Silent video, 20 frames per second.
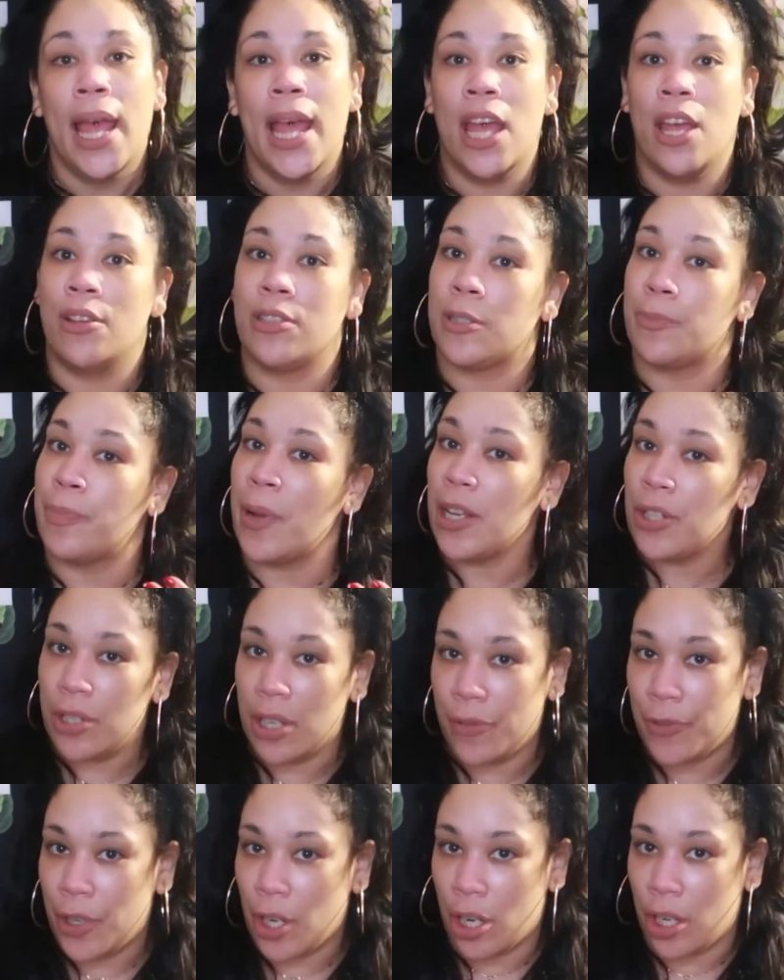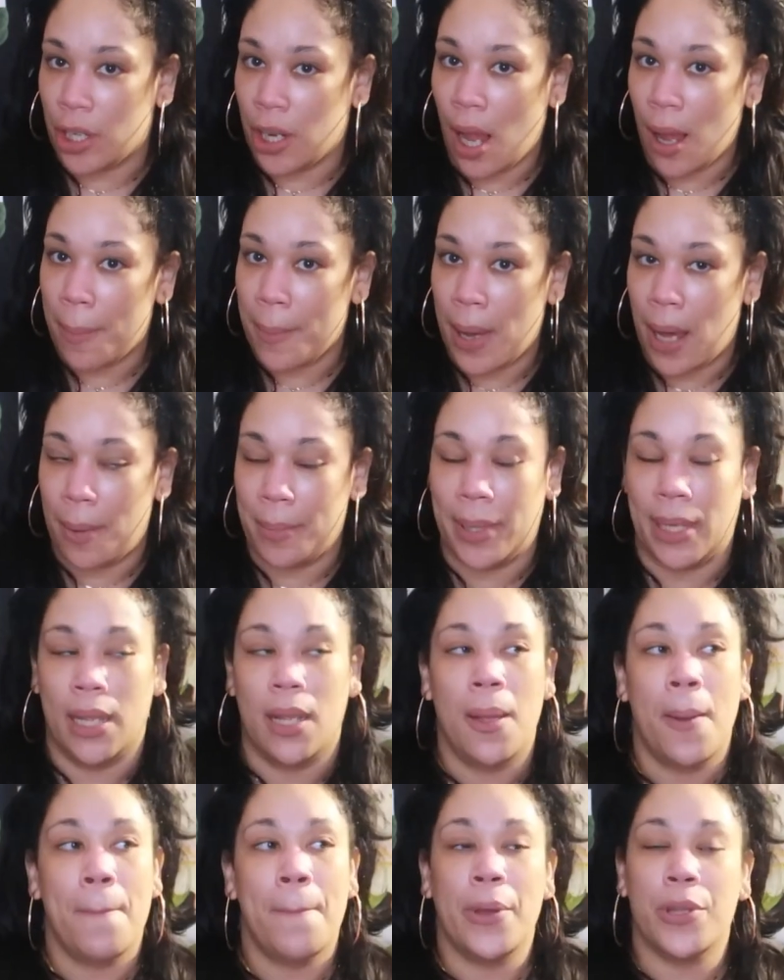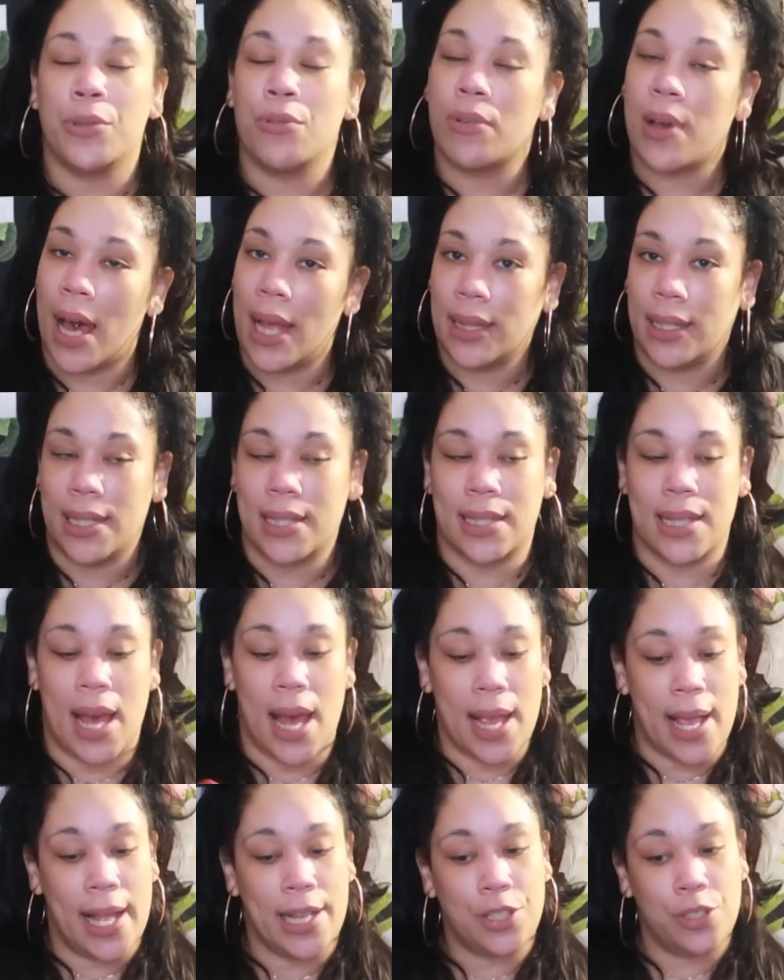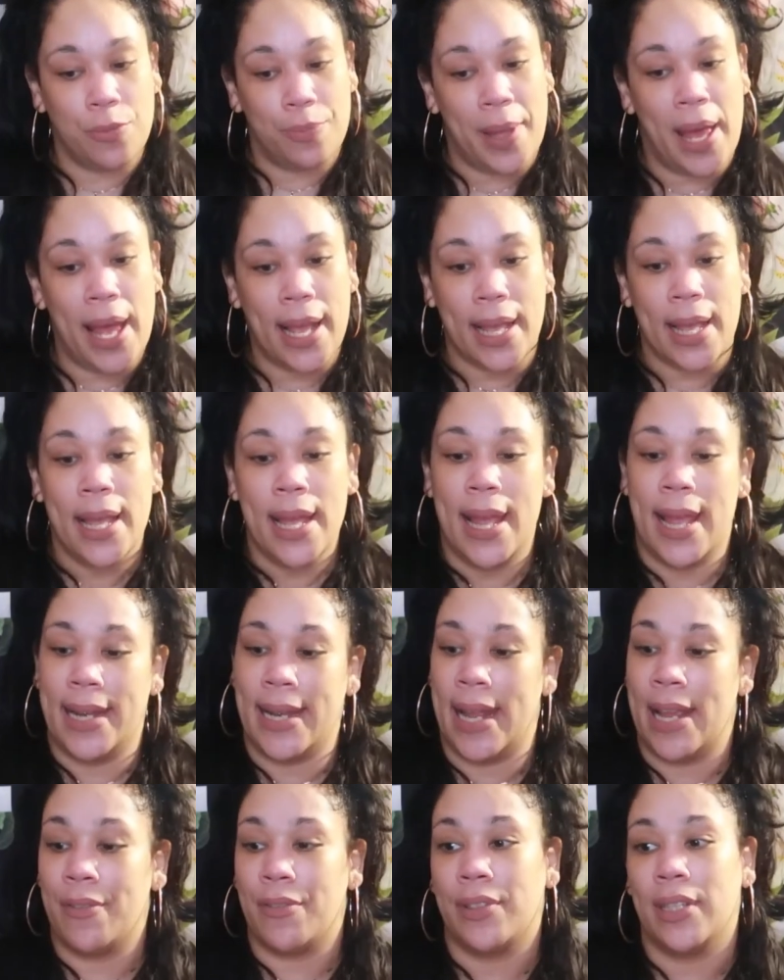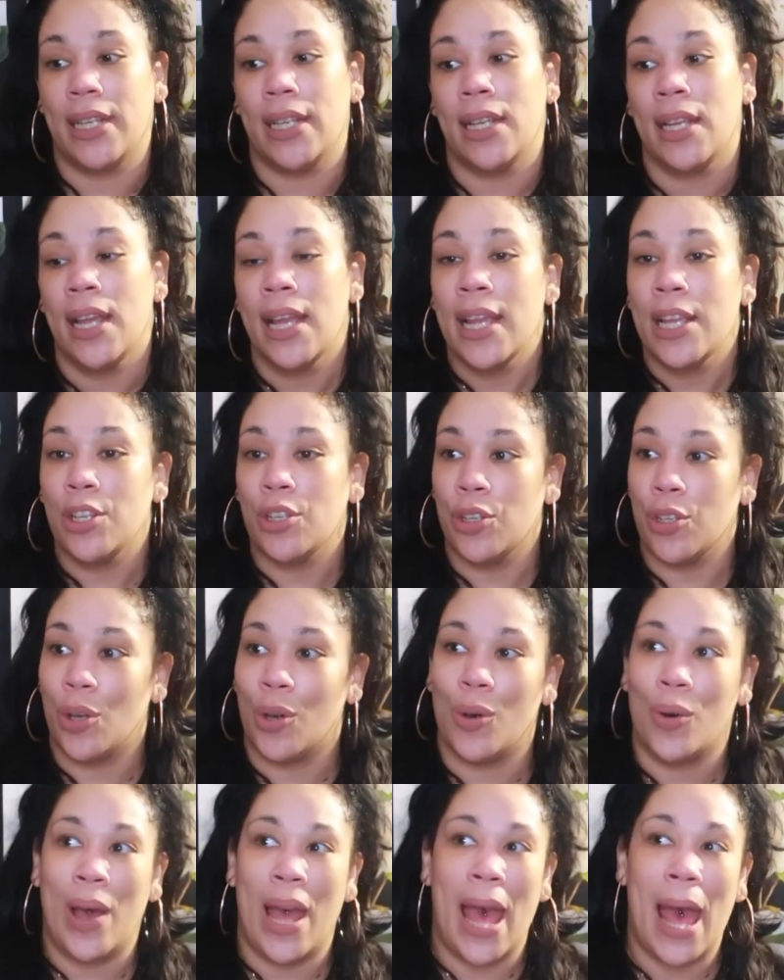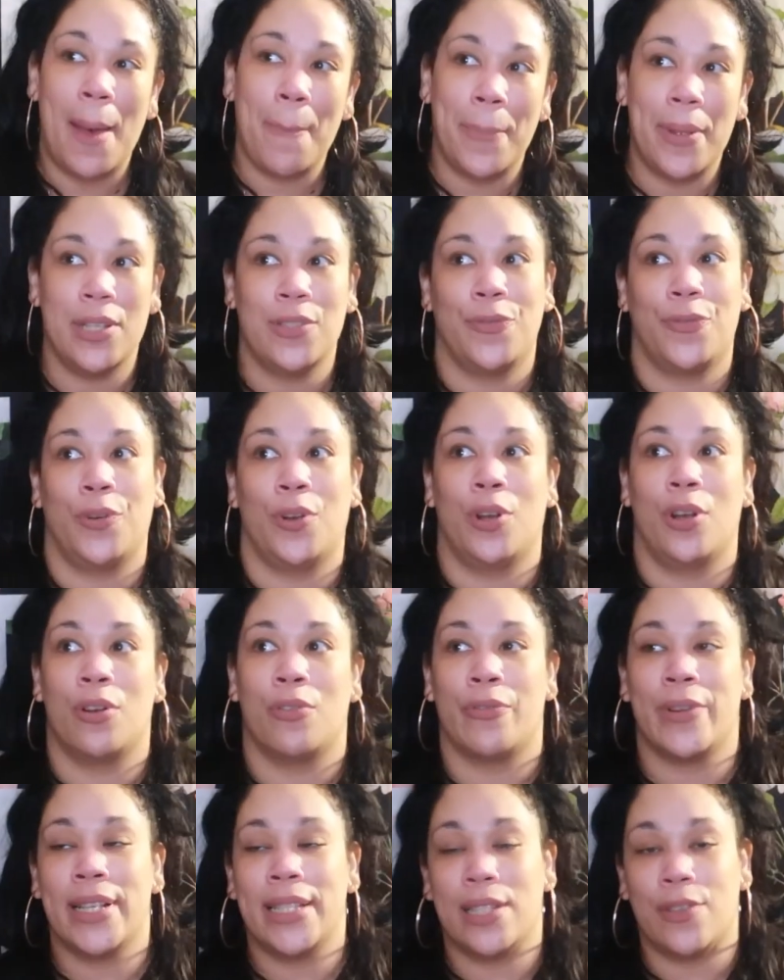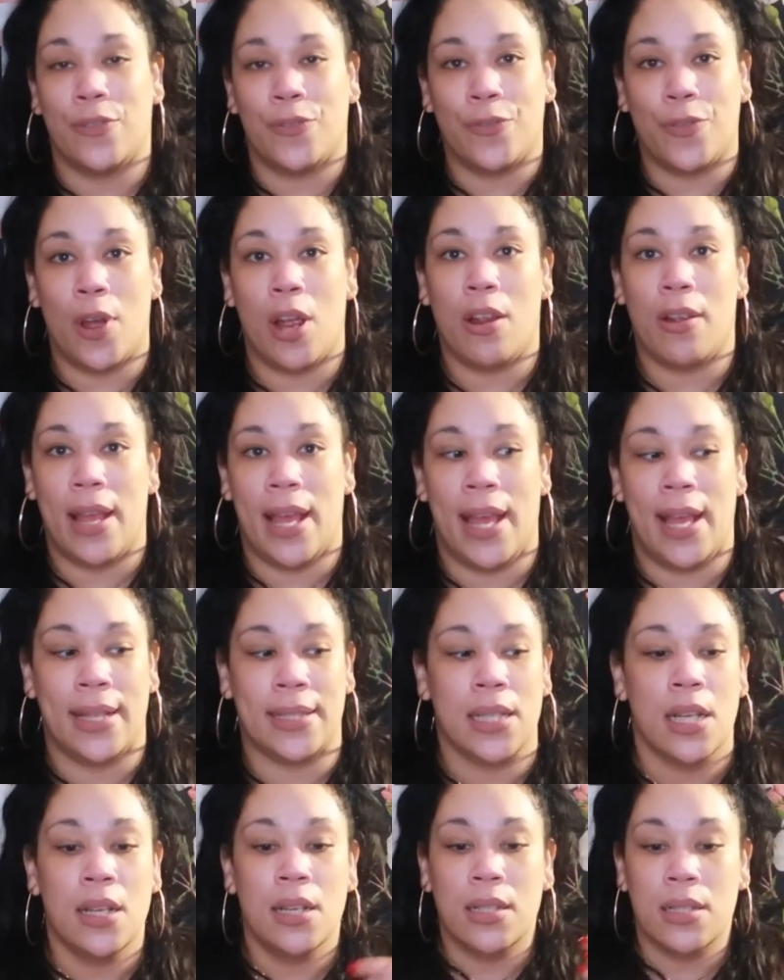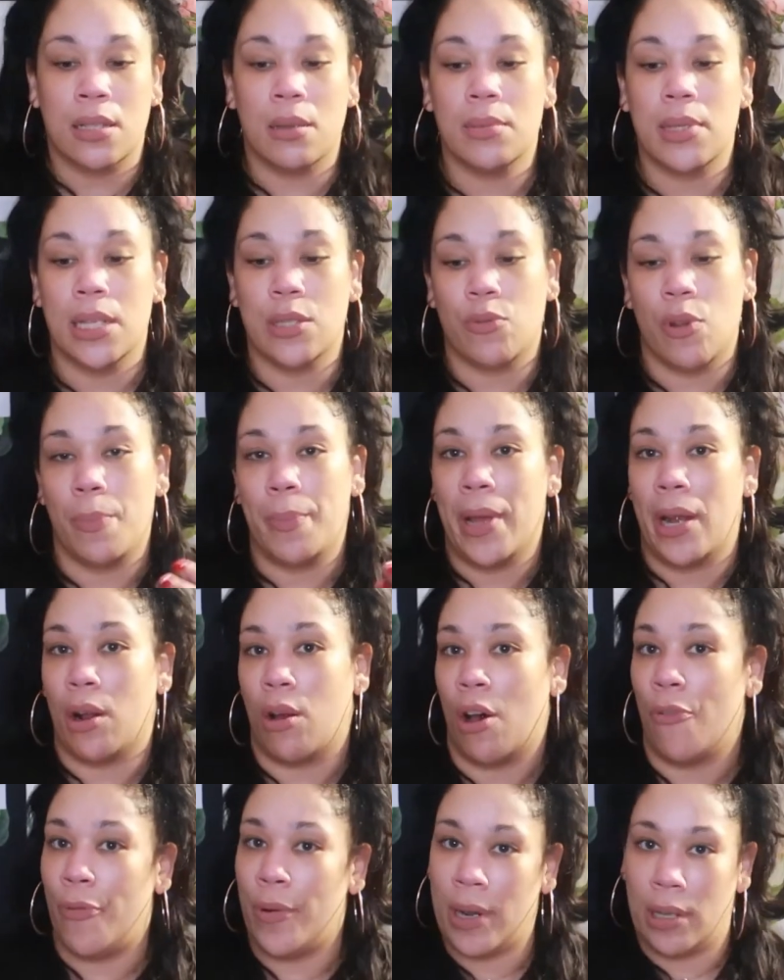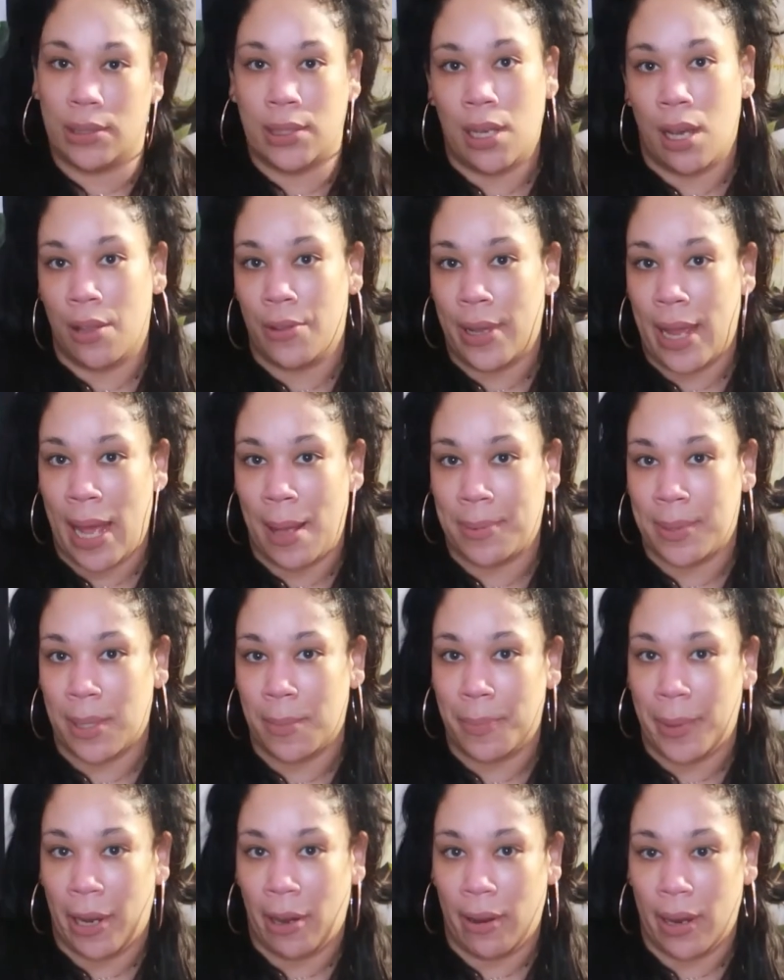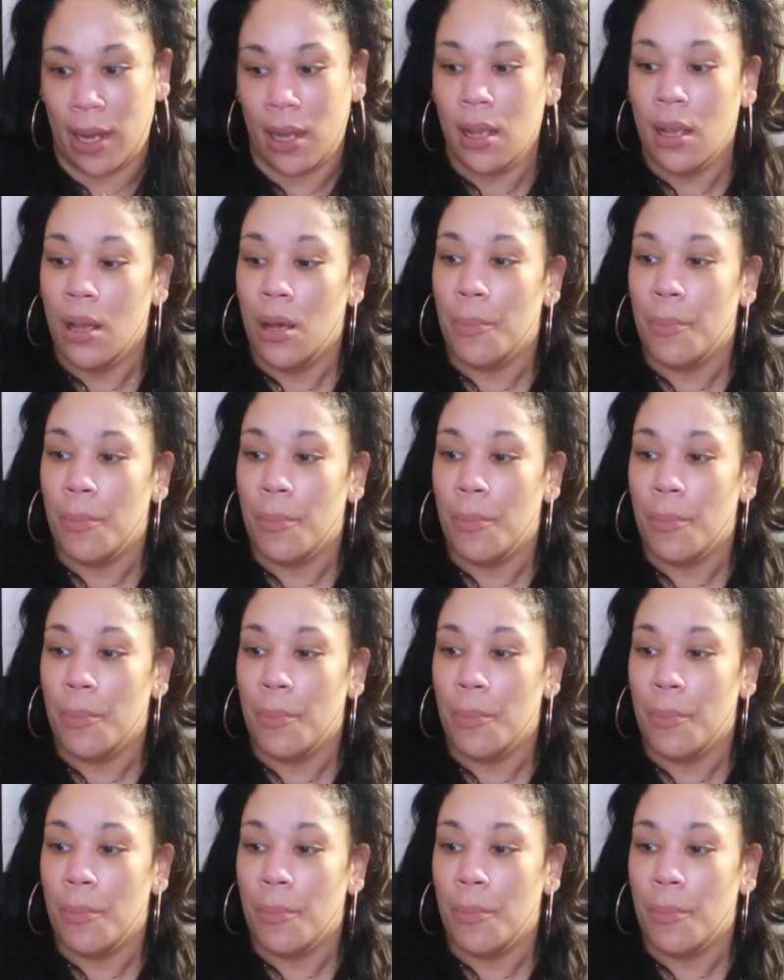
especially if you're a young mommy but you got this god got your back and everything you know happens for a reason far as sometimes we're better off without the other absent parent